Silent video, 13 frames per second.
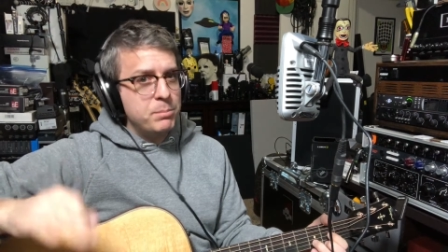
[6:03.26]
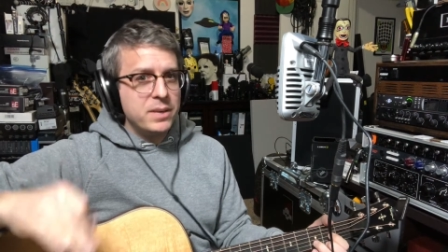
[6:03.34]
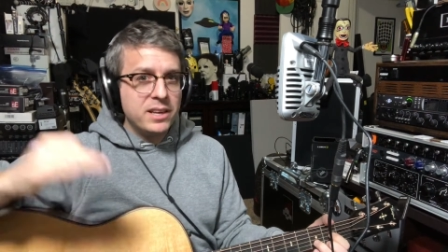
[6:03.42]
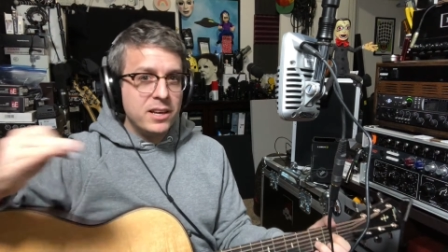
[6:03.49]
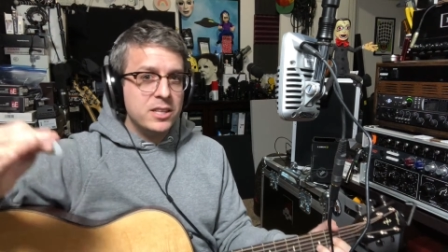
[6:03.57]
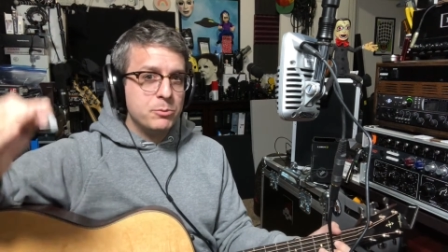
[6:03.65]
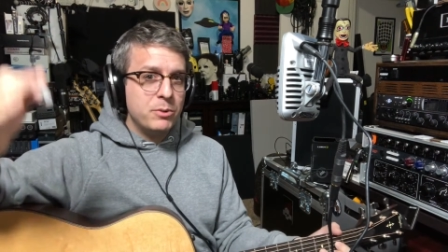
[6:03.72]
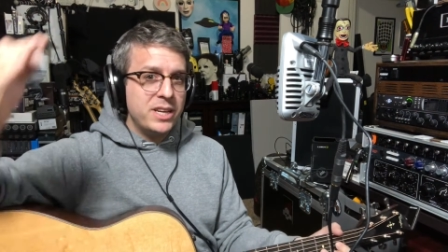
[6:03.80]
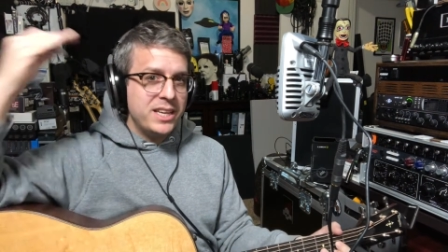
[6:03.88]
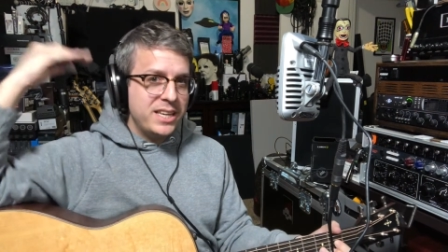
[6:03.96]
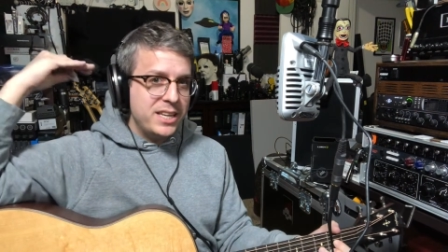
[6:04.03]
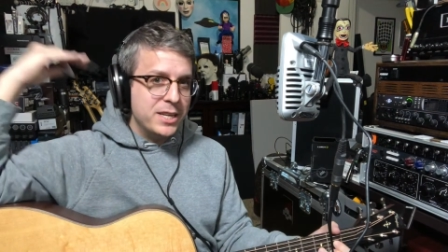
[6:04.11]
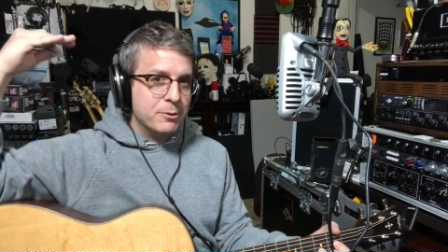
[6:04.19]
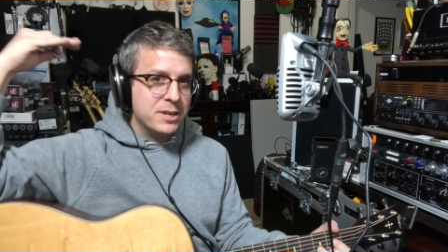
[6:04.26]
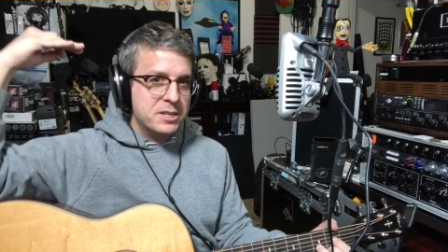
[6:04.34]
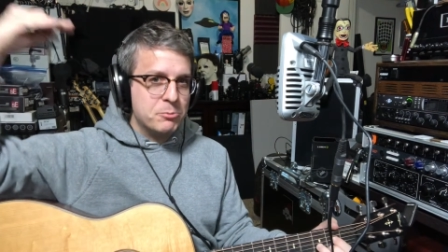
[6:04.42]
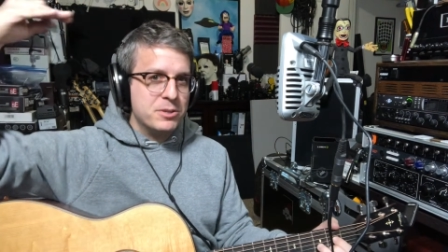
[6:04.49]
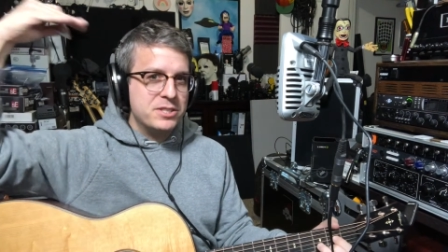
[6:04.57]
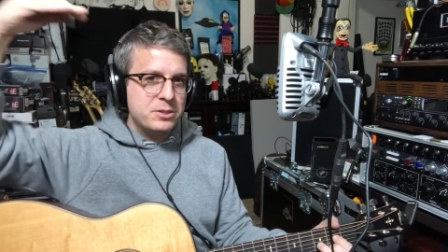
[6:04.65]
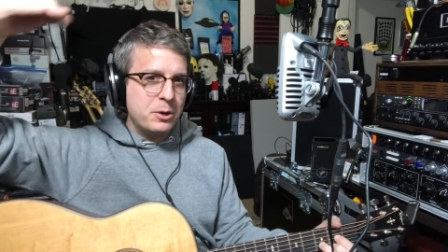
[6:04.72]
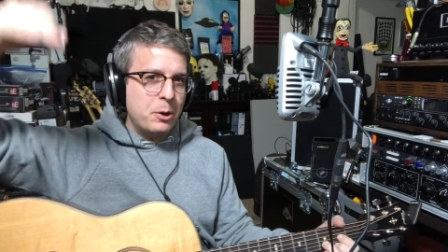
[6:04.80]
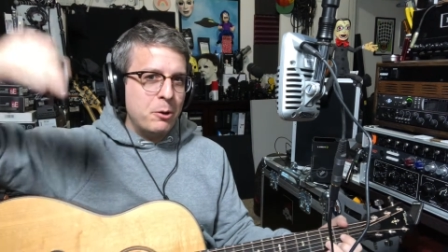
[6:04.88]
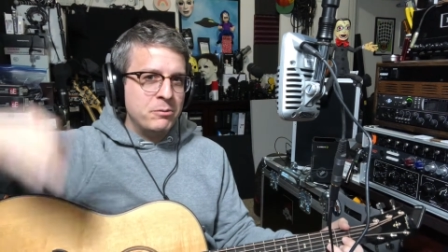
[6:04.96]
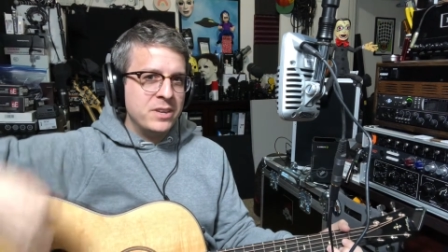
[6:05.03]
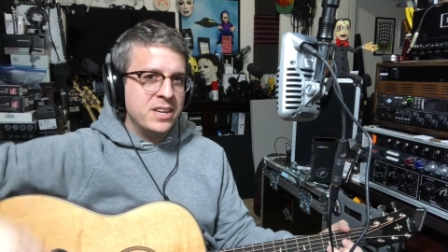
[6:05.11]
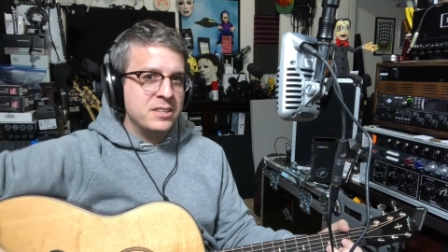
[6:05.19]
because we hear it
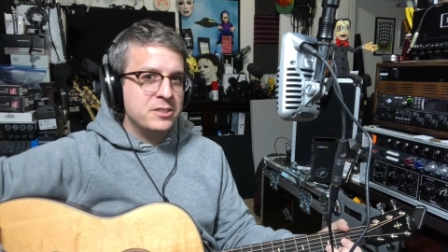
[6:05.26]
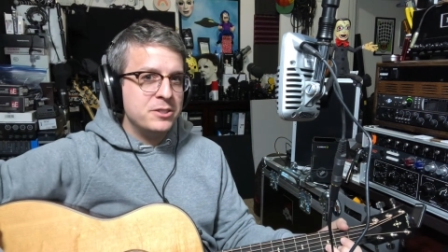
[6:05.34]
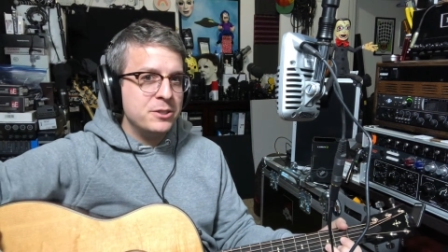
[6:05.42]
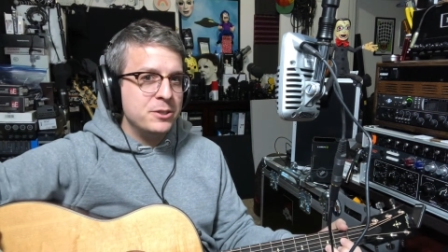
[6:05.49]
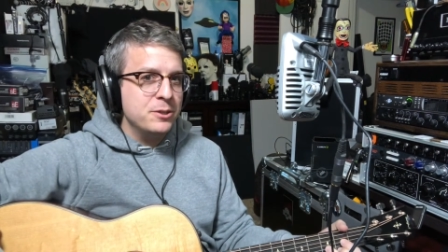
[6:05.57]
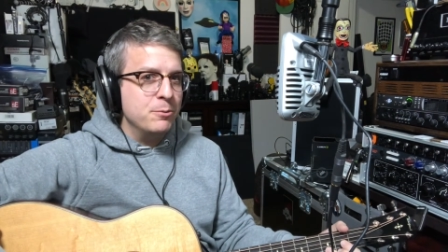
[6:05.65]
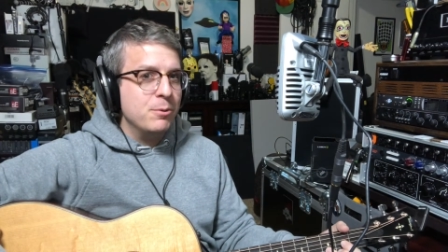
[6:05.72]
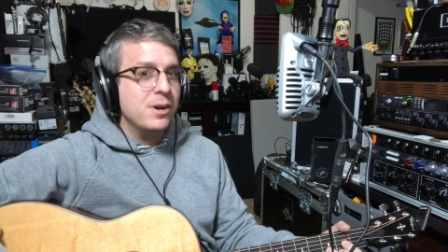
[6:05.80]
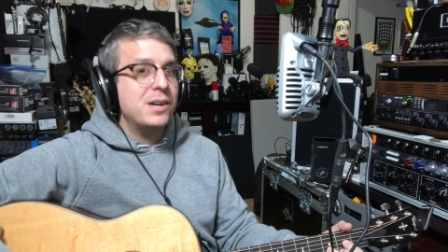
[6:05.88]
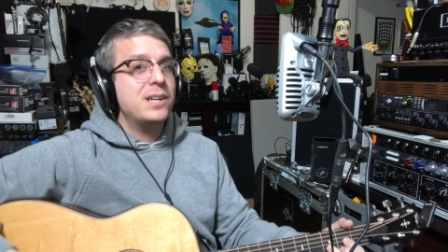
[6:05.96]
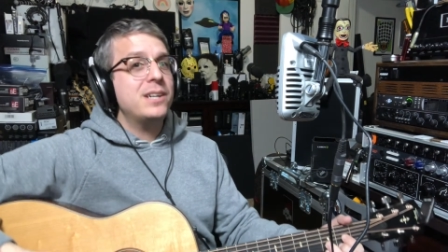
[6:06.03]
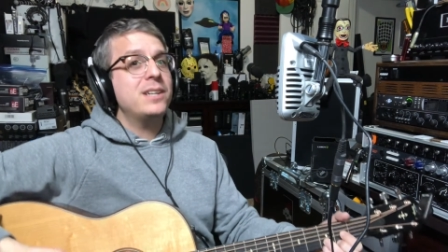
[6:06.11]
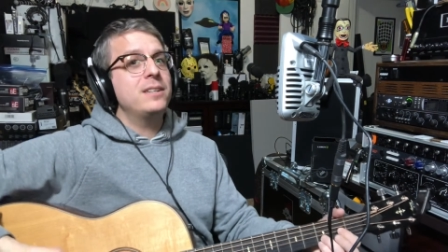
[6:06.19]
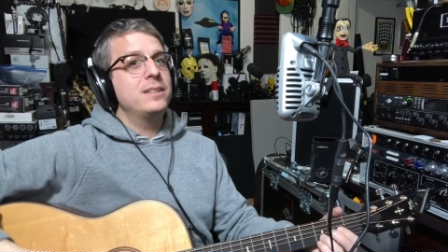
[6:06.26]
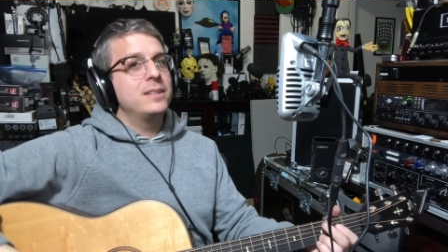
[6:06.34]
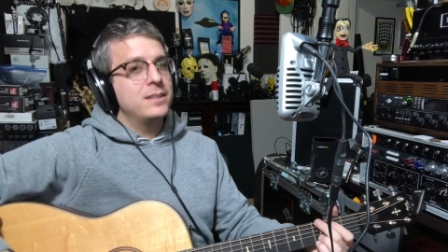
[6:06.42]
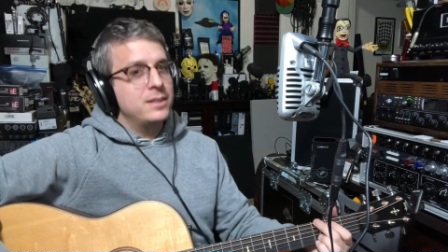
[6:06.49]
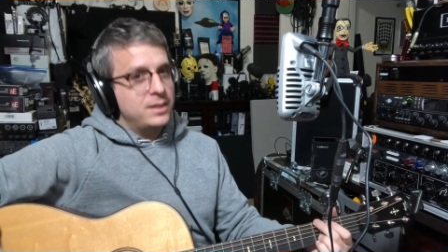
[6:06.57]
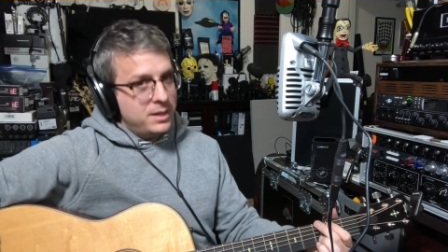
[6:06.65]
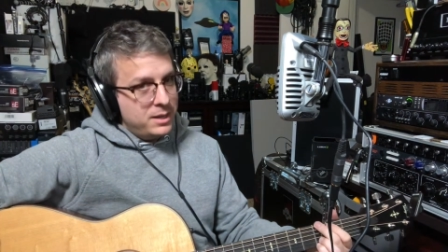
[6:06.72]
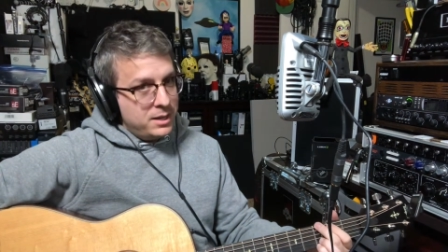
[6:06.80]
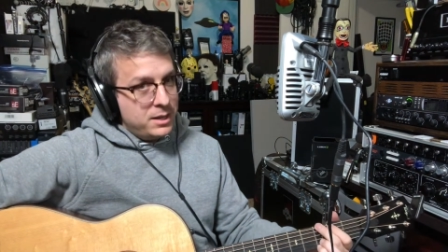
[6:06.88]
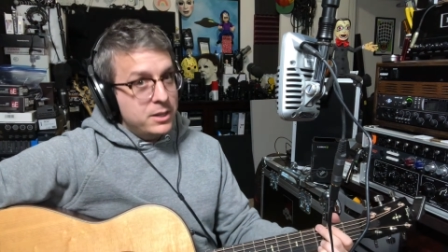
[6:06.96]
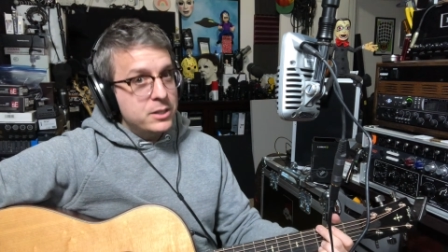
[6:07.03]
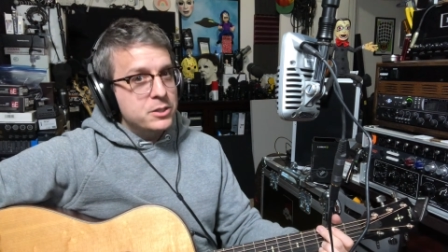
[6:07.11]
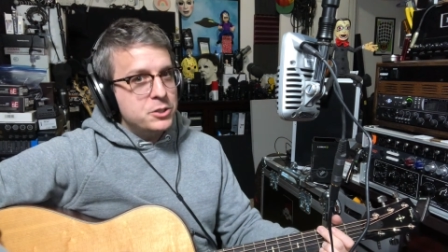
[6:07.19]
resolving to a
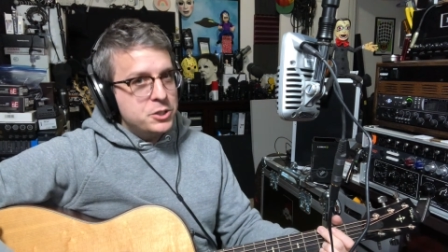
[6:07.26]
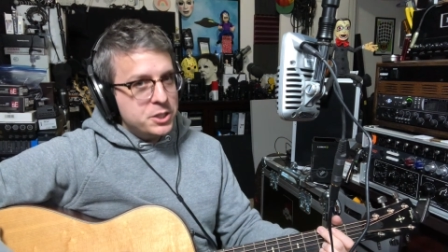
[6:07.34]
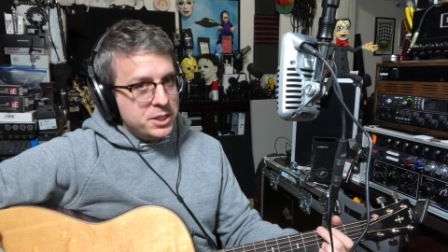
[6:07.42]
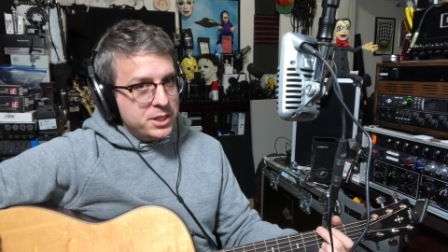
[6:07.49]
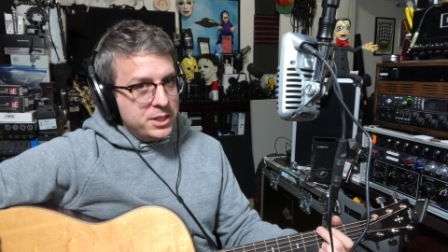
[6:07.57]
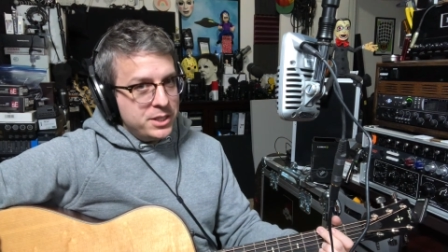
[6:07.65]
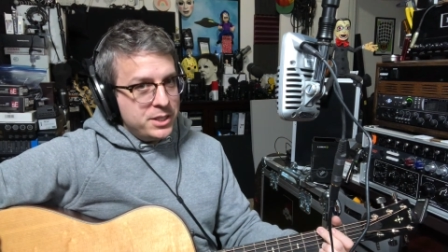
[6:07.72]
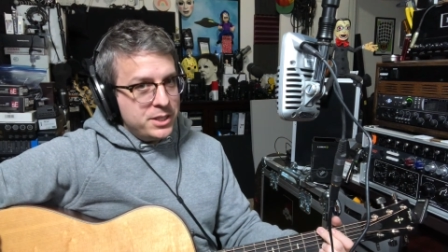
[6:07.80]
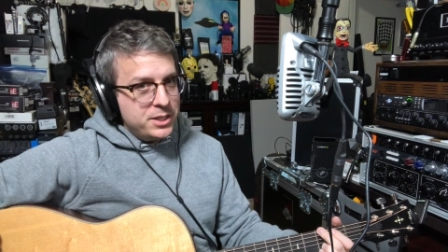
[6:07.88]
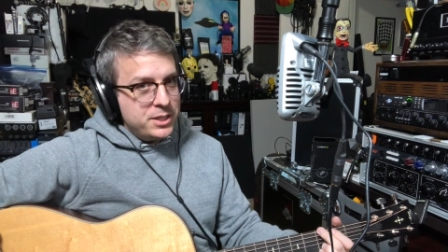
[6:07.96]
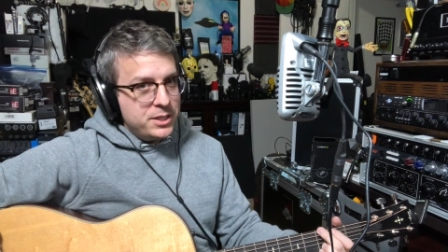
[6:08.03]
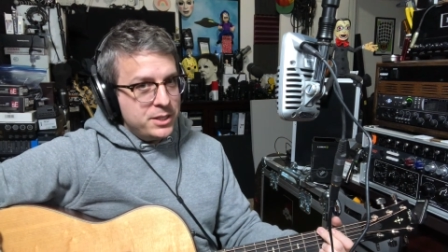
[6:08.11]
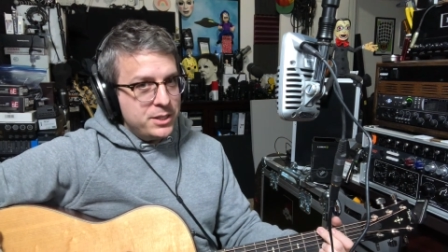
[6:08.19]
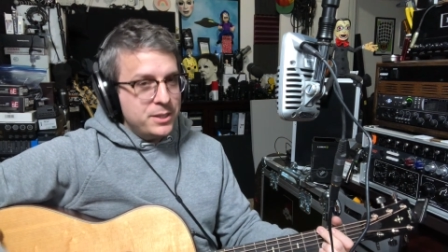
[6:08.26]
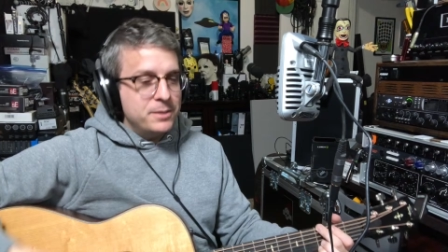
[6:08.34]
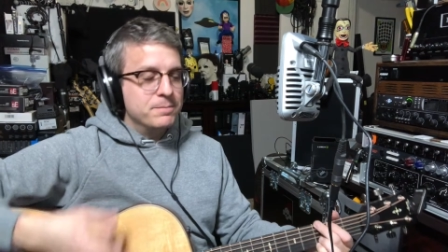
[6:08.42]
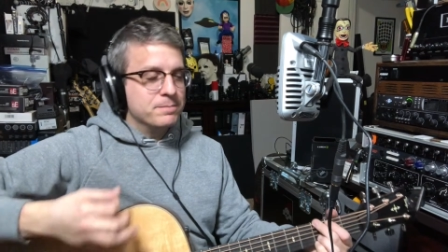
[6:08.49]
G.